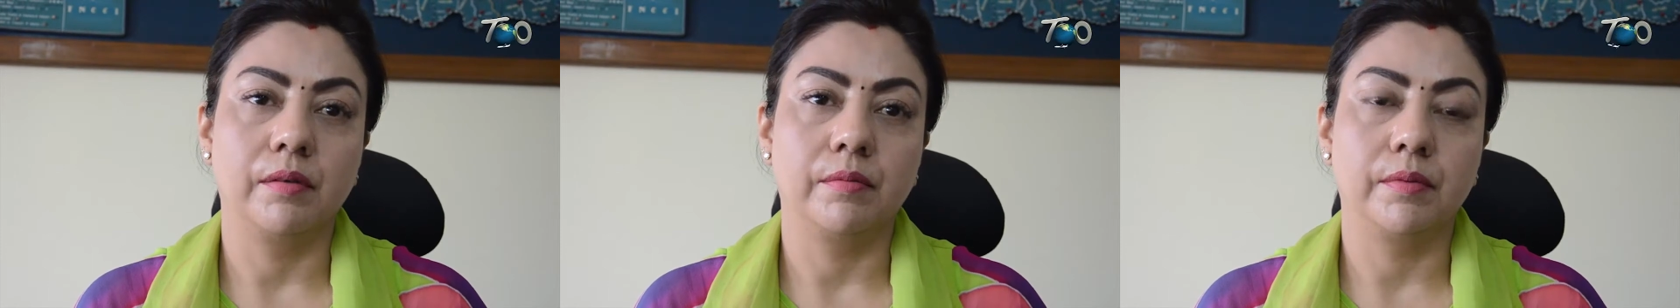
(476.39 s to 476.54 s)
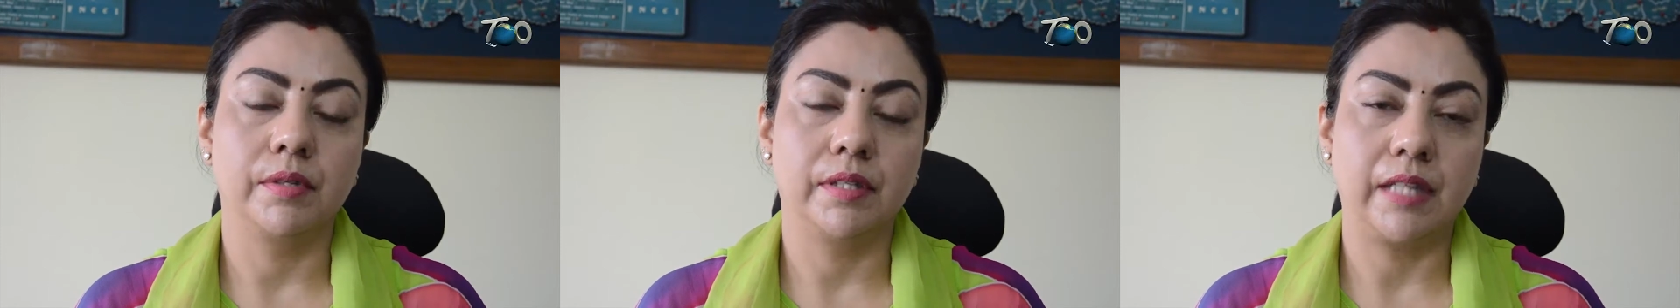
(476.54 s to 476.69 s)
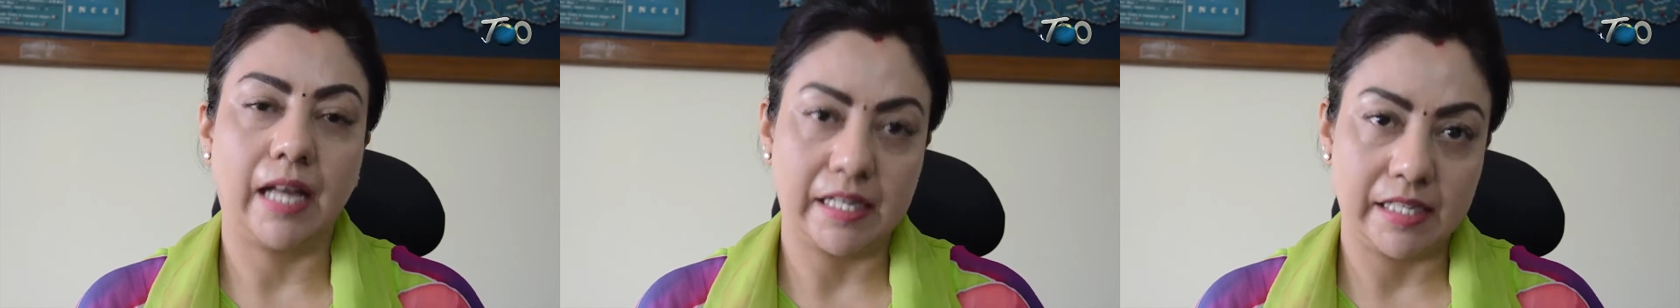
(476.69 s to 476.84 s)

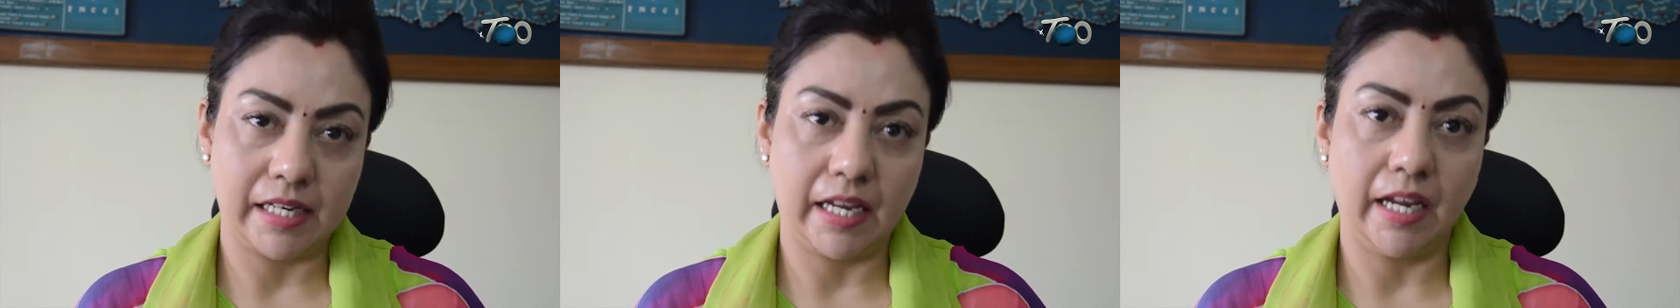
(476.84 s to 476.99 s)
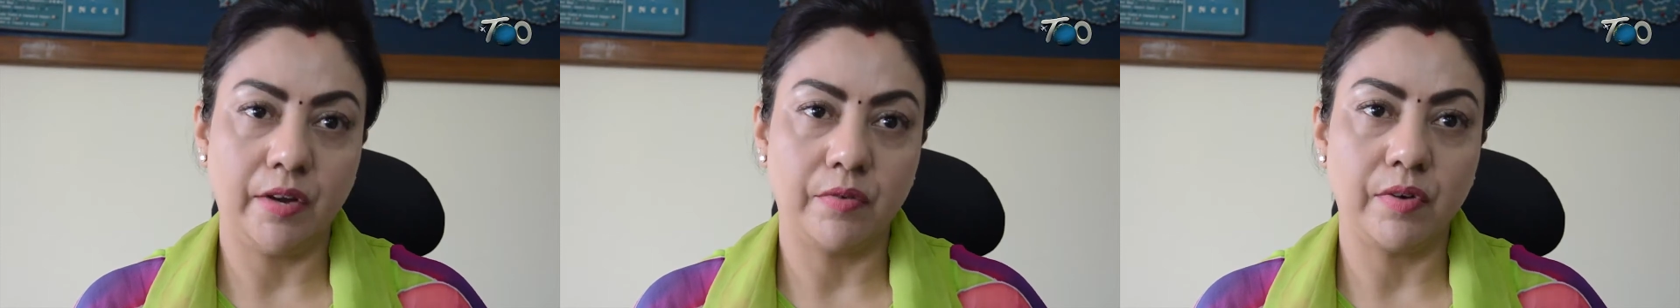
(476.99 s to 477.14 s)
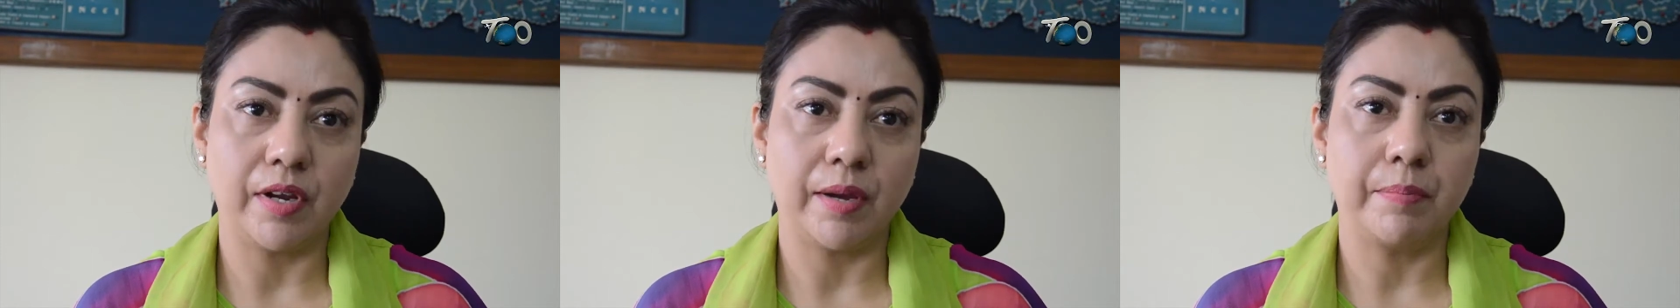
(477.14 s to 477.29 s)
that
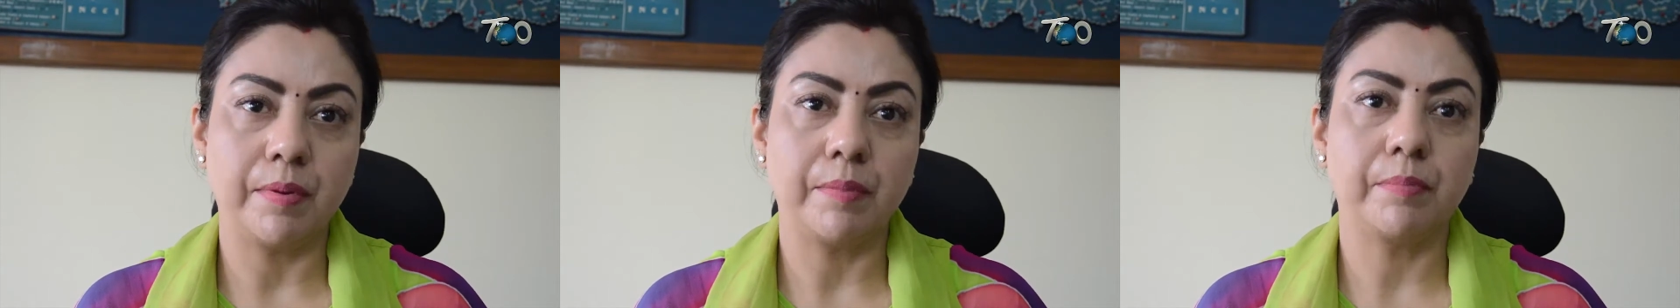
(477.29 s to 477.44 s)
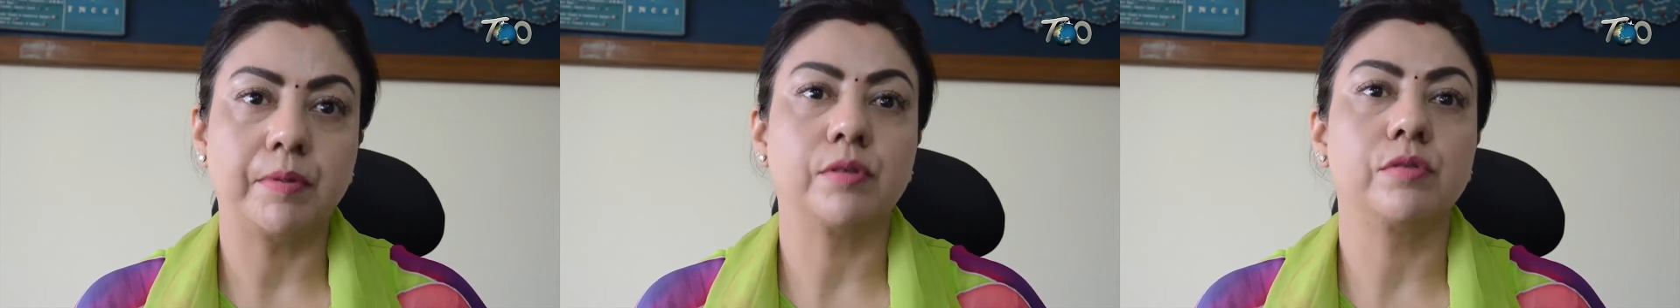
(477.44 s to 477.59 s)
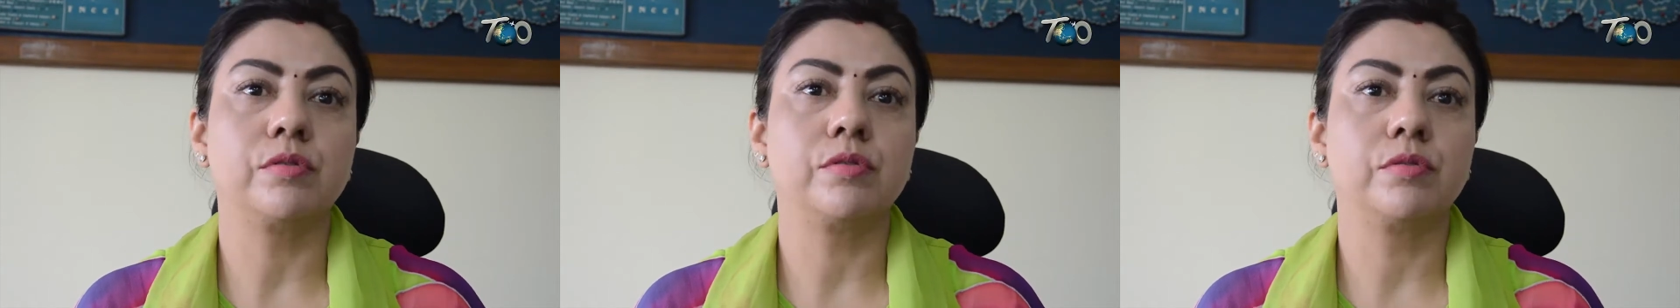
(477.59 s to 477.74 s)
area
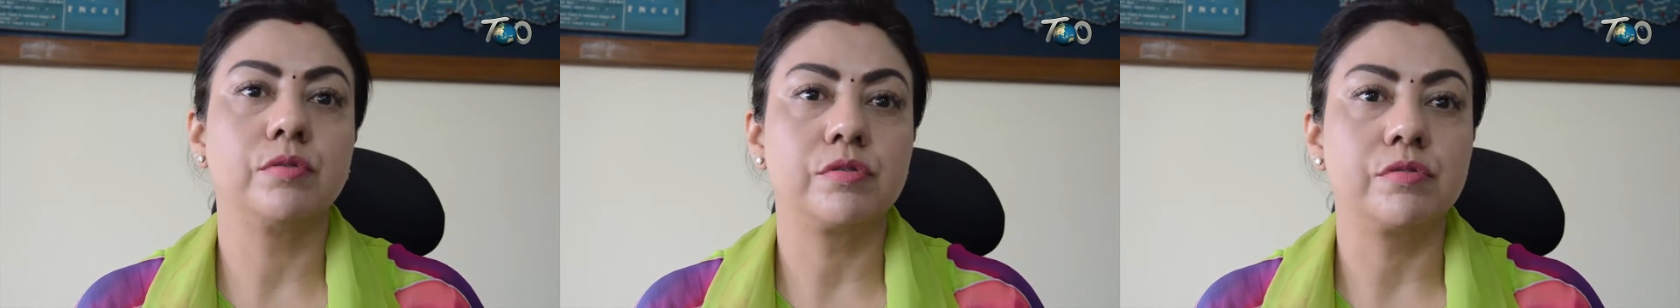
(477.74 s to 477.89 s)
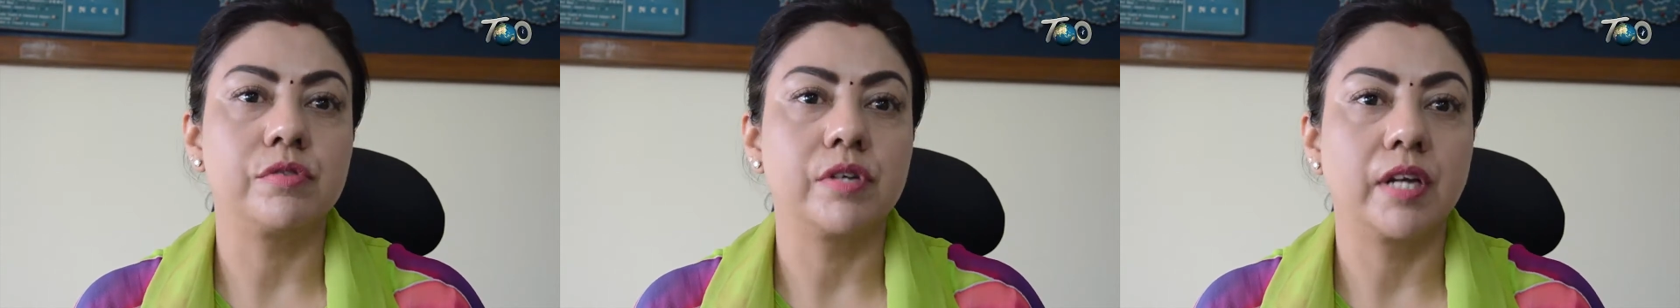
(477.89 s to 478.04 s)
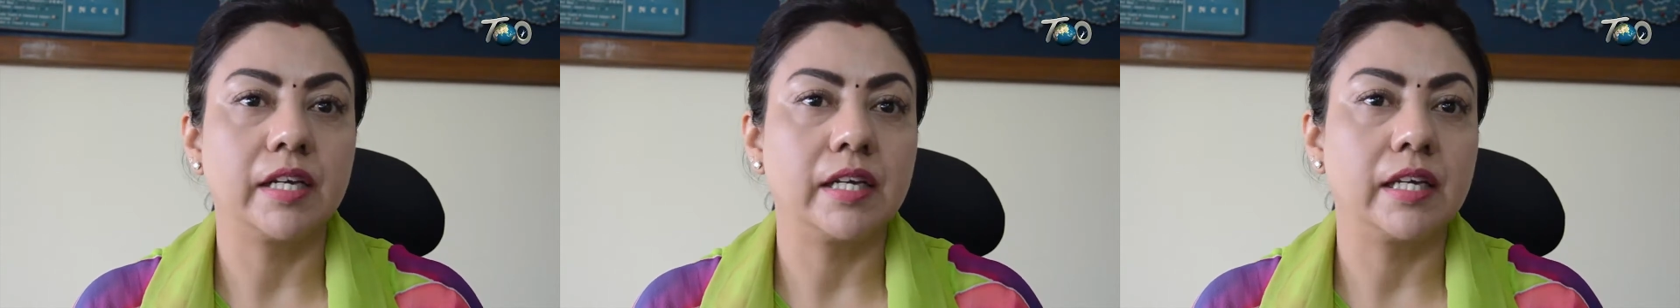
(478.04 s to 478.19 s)
people could go
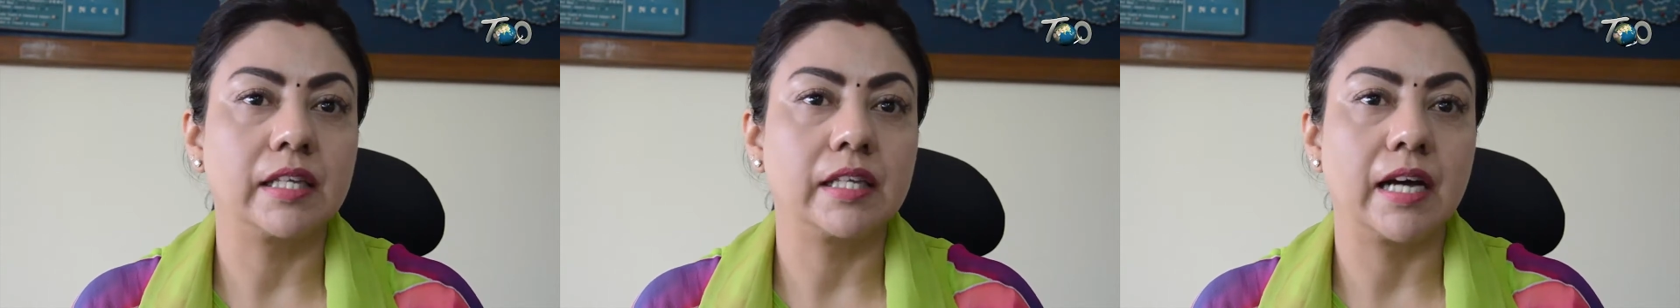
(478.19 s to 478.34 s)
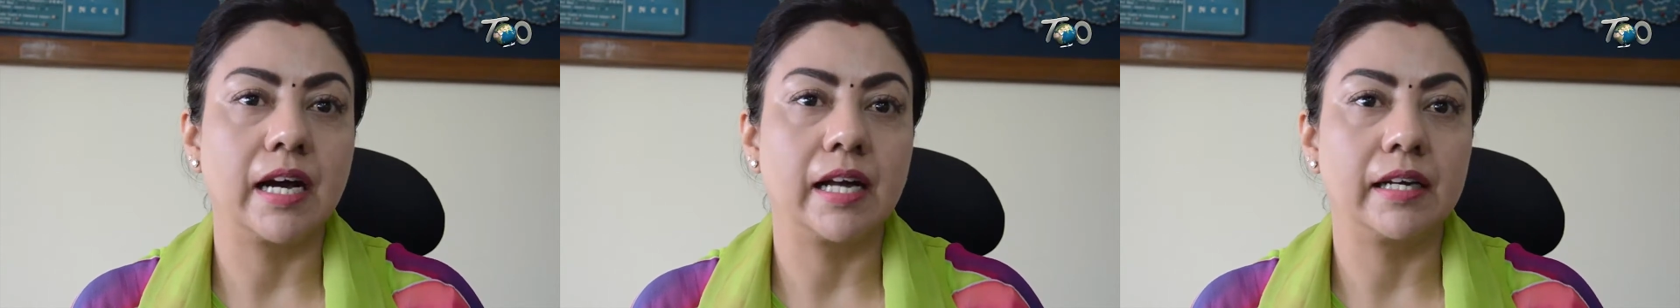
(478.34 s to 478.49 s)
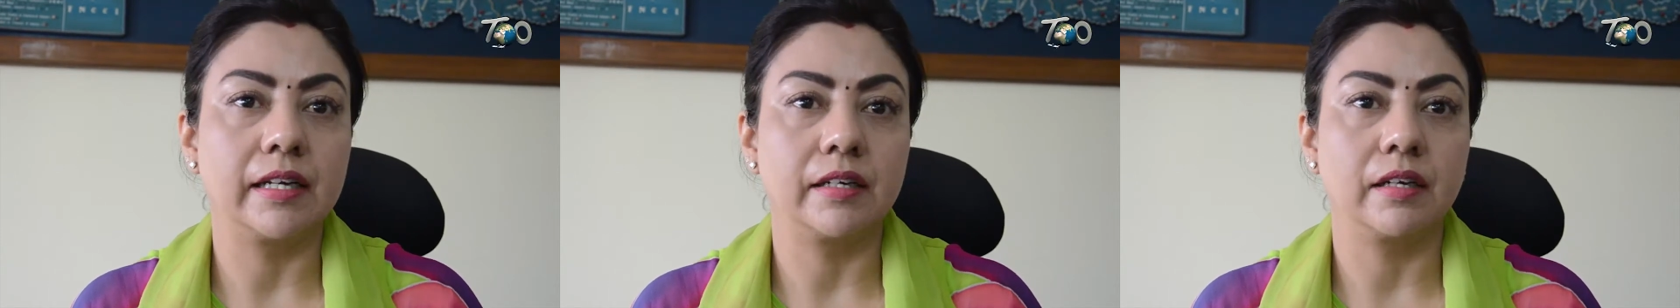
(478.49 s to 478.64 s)
to Nainital